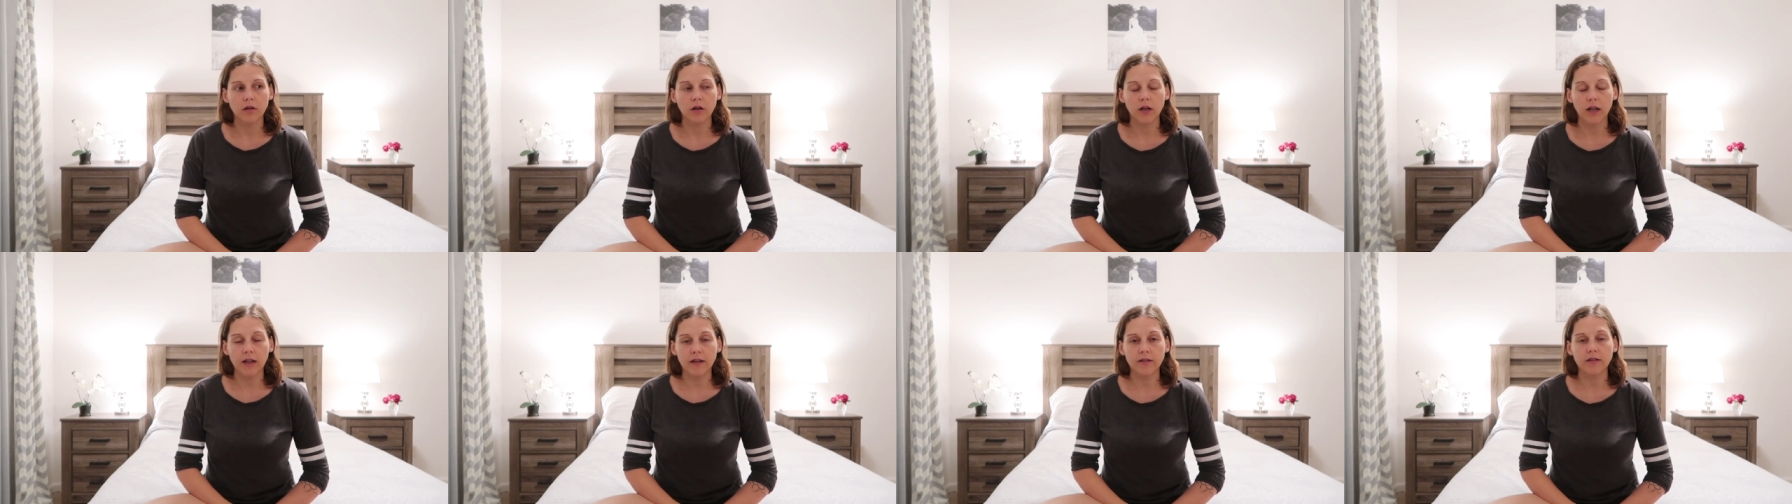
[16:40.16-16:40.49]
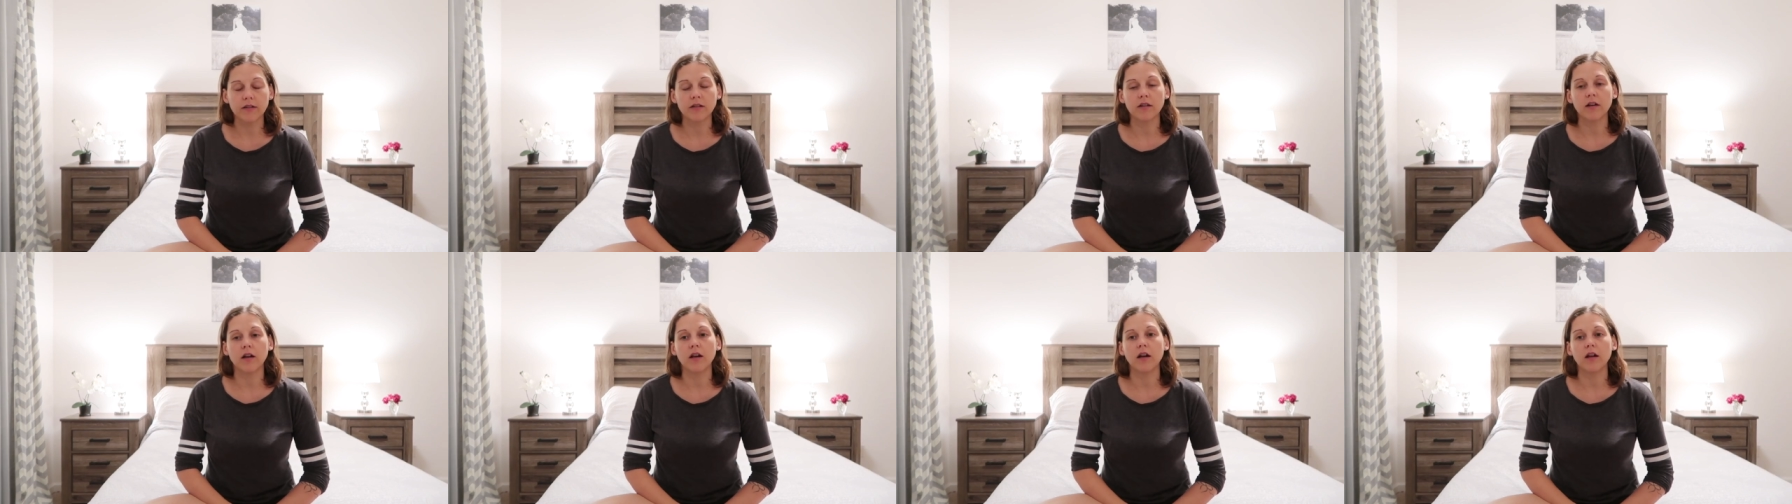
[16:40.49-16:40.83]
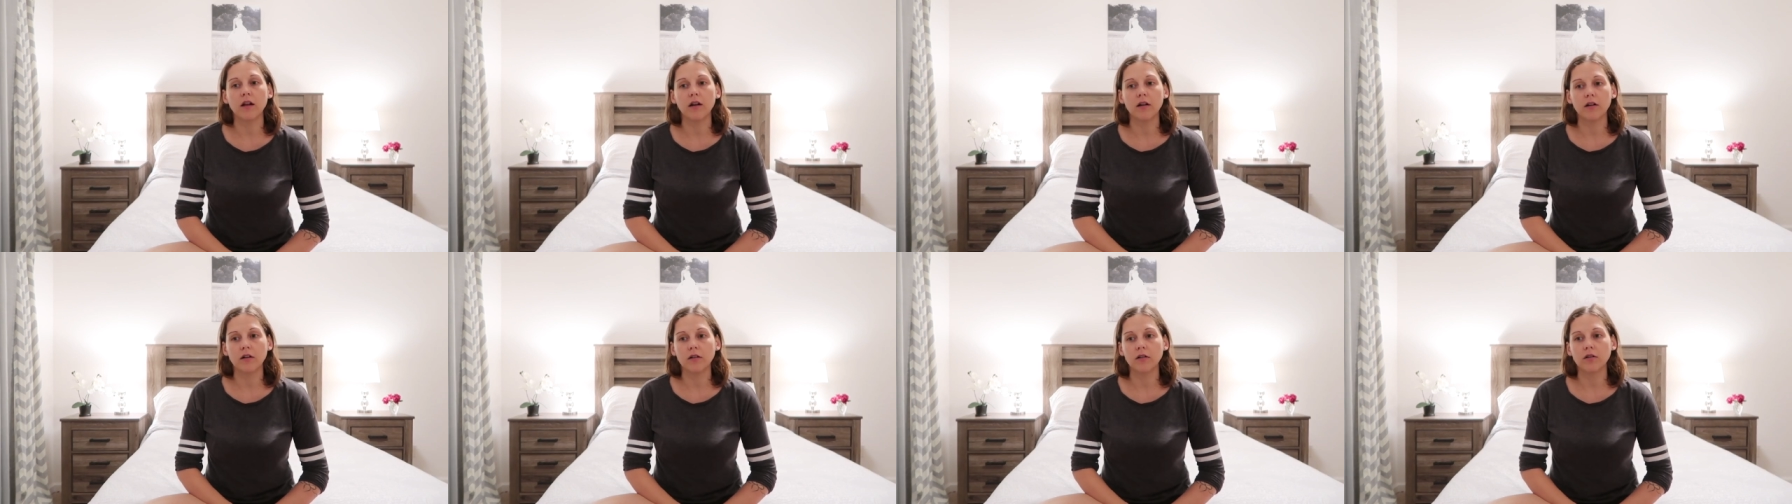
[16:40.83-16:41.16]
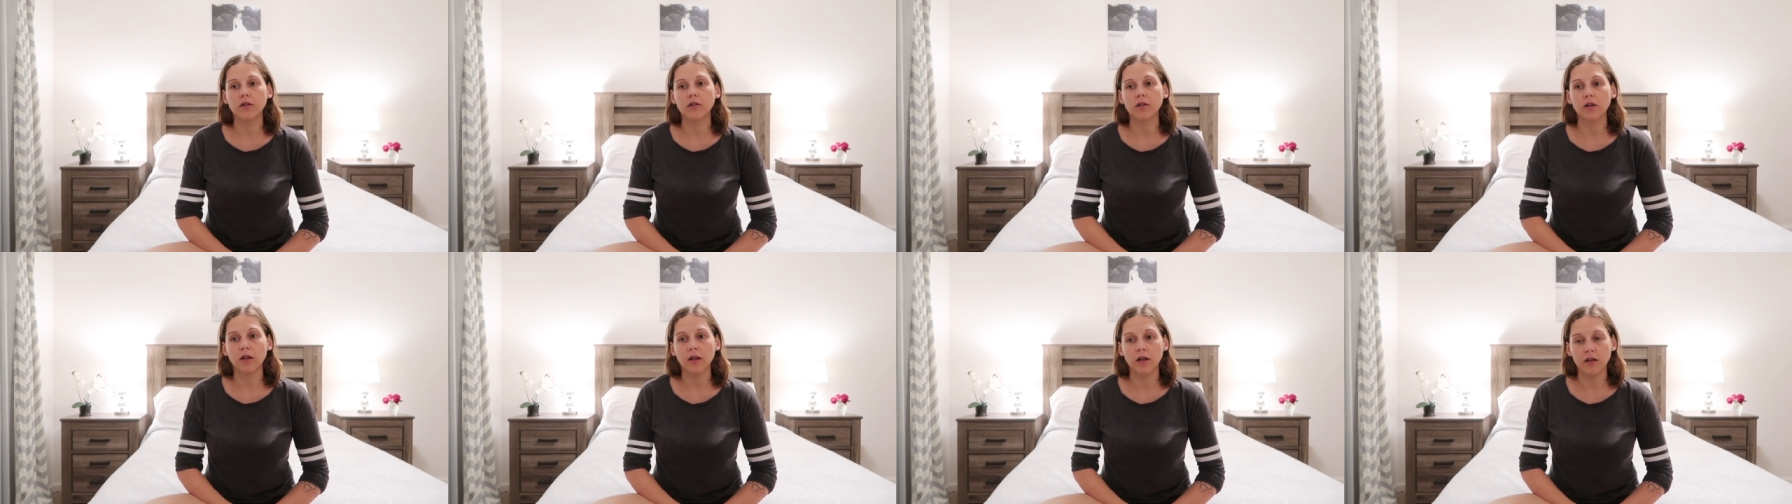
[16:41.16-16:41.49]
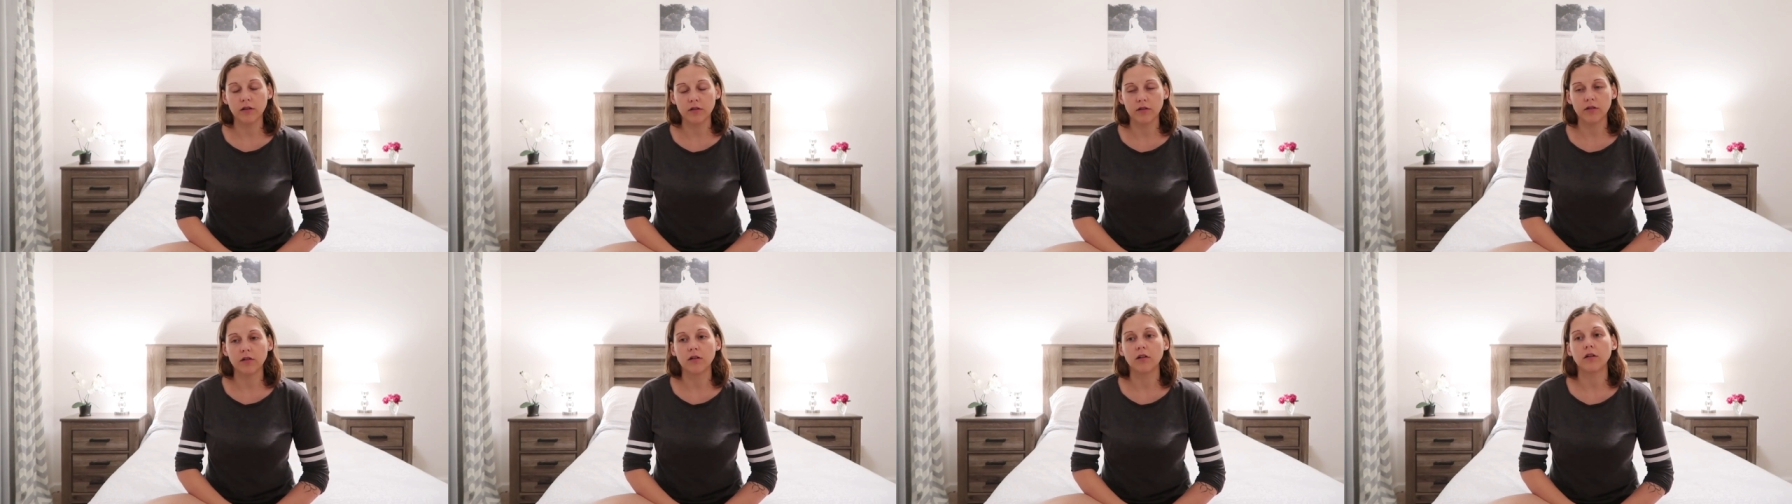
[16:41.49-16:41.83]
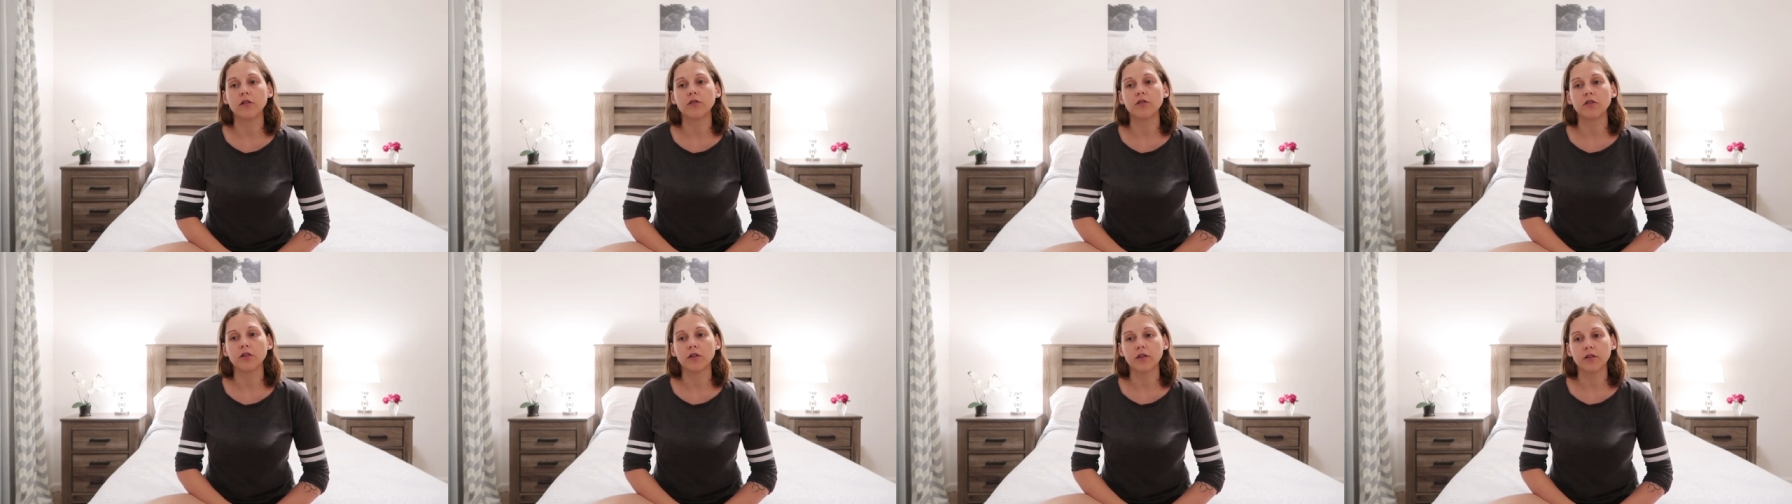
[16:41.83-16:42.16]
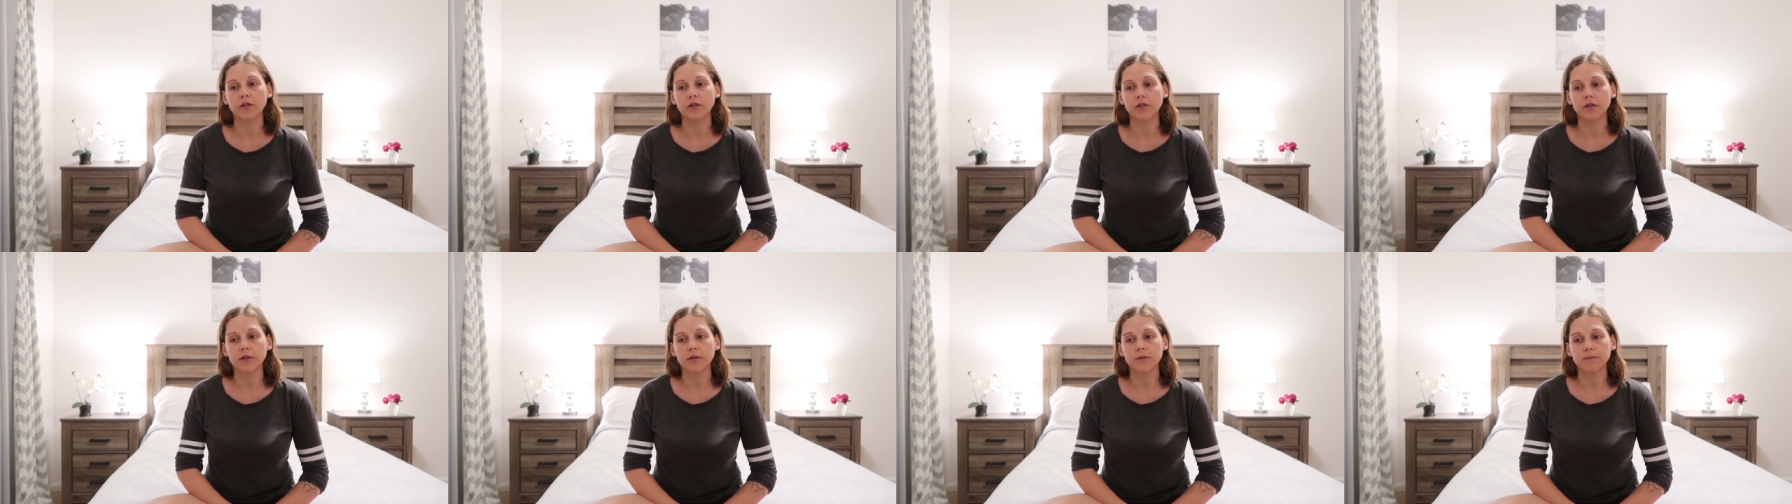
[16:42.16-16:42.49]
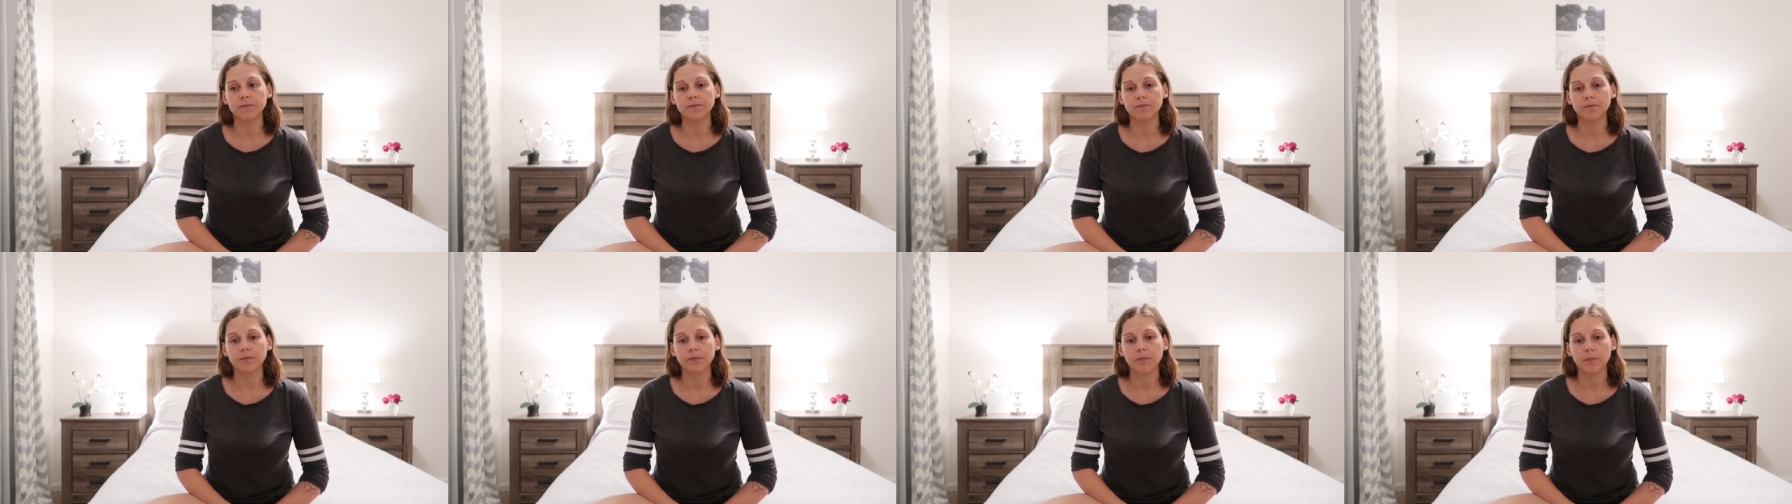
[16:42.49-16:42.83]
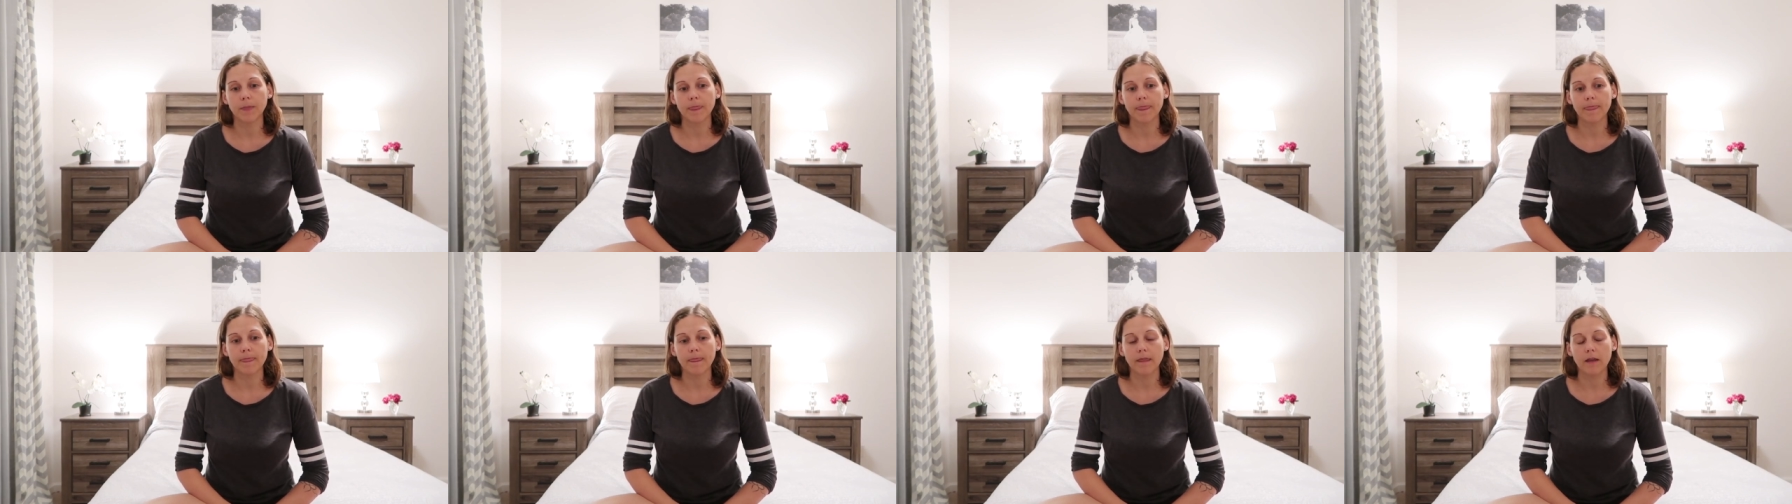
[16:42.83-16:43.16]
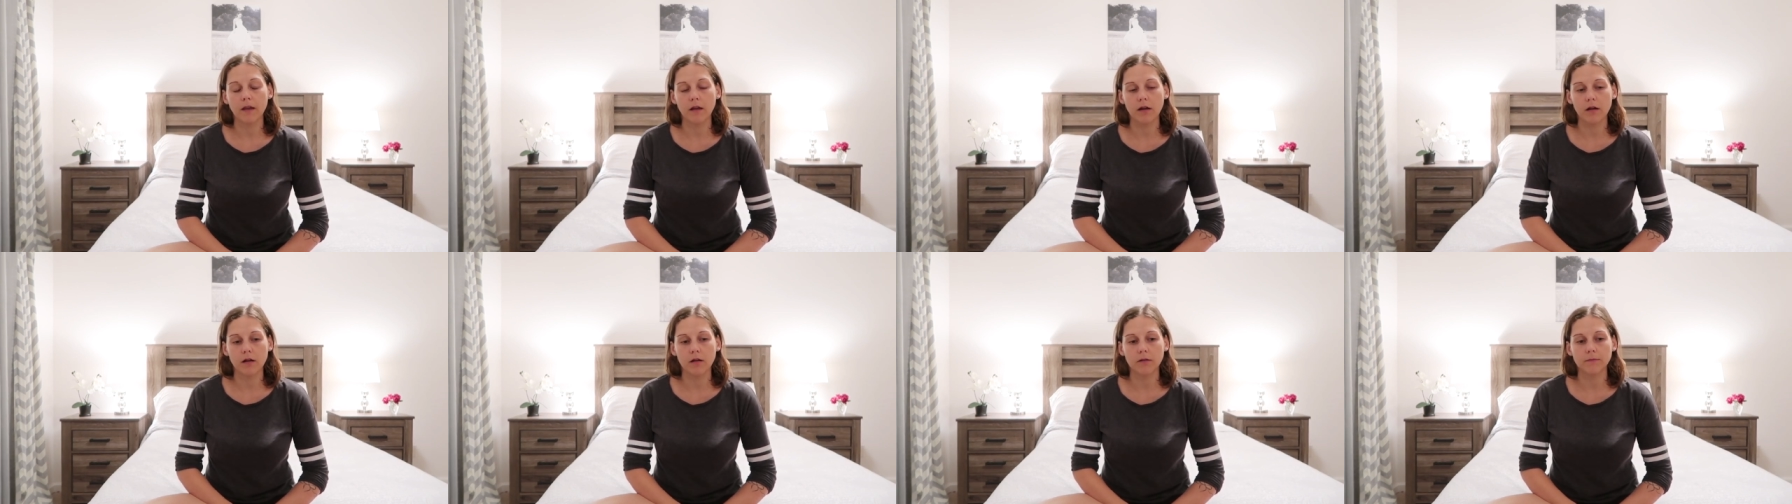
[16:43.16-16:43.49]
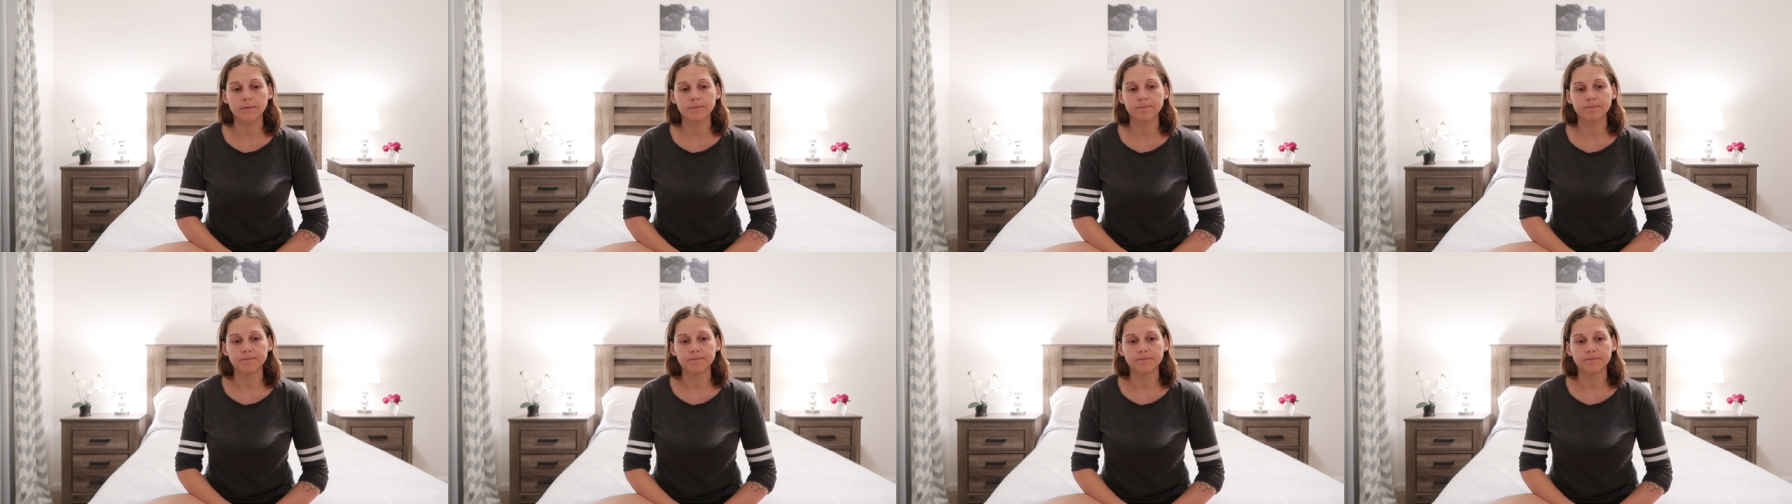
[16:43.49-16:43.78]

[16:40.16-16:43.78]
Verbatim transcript: less tired less nauseous yeah